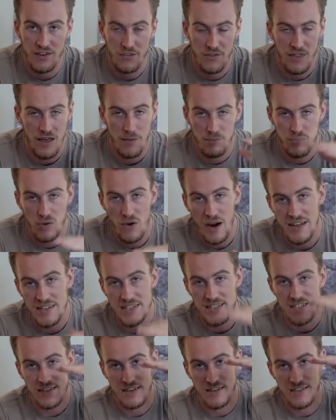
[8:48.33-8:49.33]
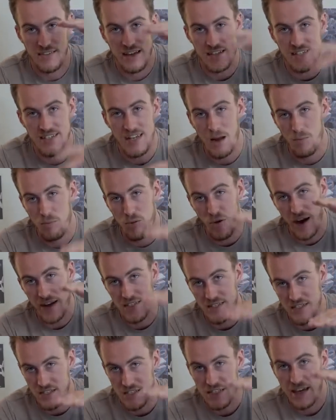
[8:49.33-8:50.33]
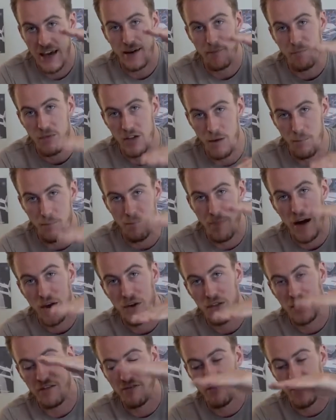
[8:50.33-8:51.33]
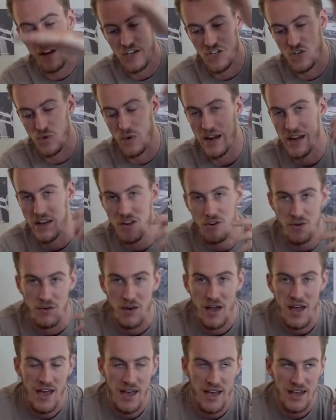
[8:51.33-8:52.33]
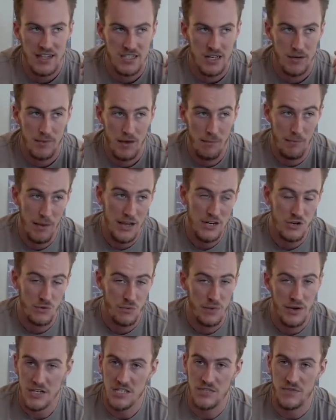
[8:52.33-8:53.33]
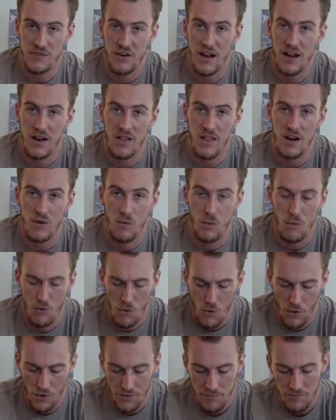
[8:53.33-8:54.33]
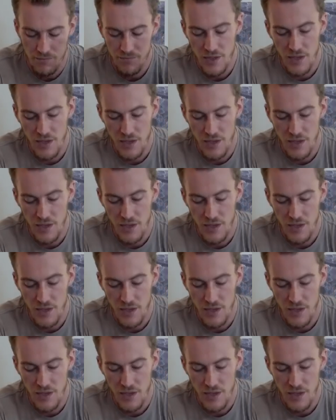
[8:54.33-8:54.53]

So that stock price is going to barely fluctuate, and it's going to be a major risk for not a lot of reward.